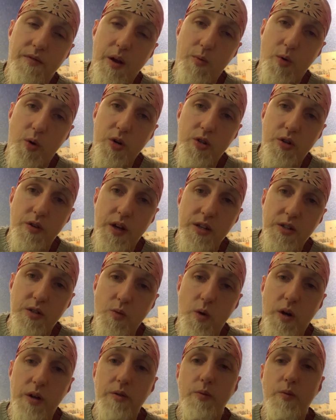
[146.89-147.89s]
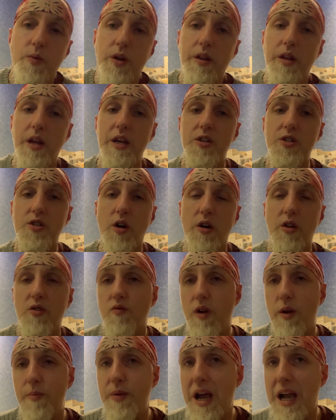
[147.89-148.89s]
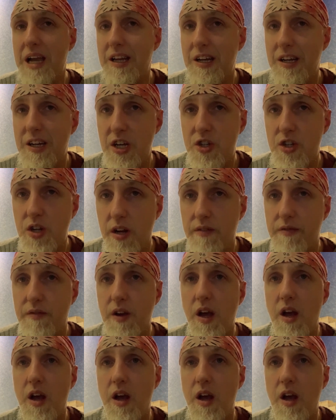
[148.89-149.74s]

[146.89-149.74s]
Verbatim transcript: February 2001, when they started the Red Packet Initiative.